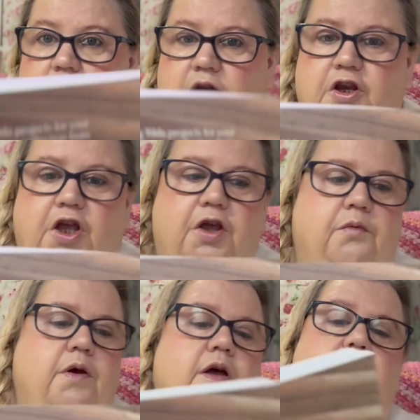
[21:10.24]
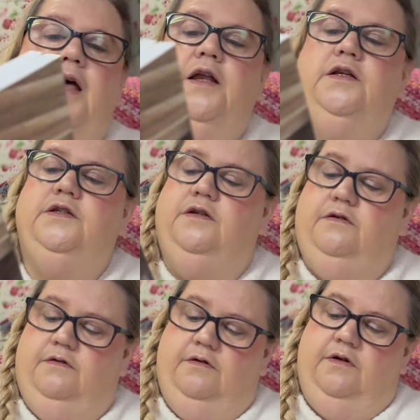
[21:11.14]
new. And
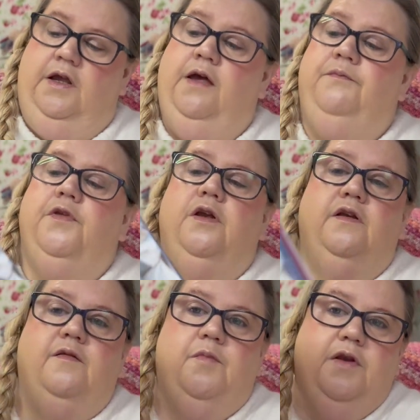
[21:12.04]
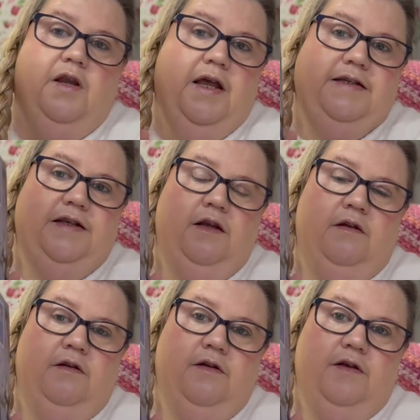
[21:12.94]
yeah, got some nice
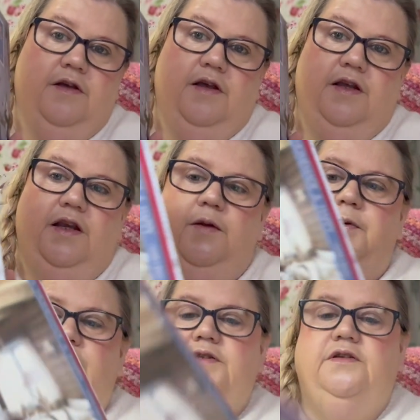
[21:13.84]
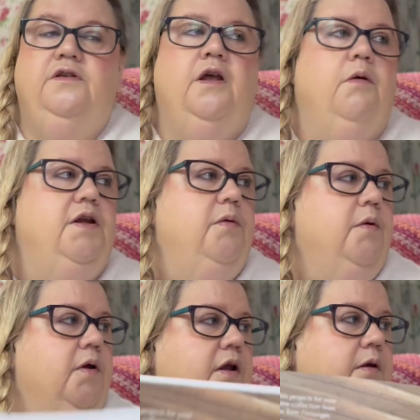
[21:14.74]
little books. No idea where
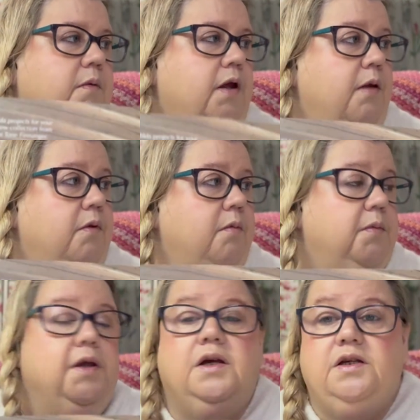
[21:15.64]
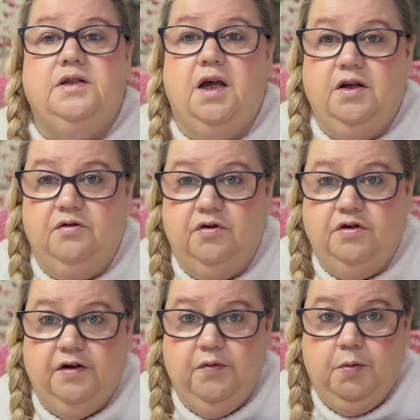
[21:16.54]
I'm going to keep them because I do not
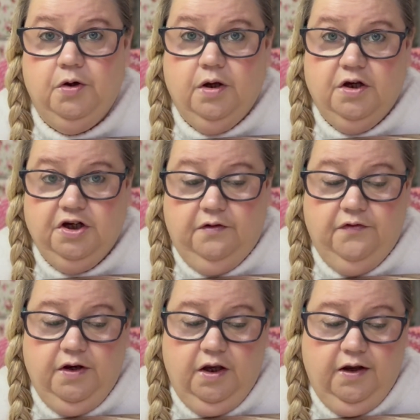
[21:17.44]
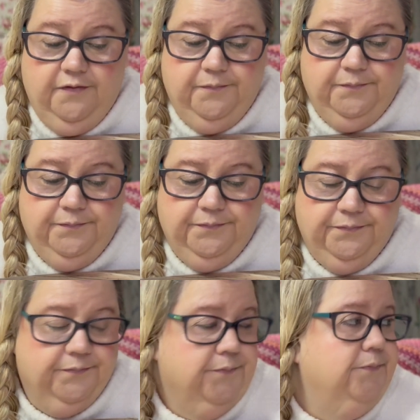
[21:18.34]
have a bookshelf in
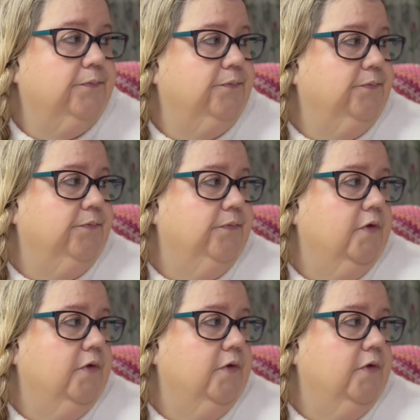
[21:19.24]
here.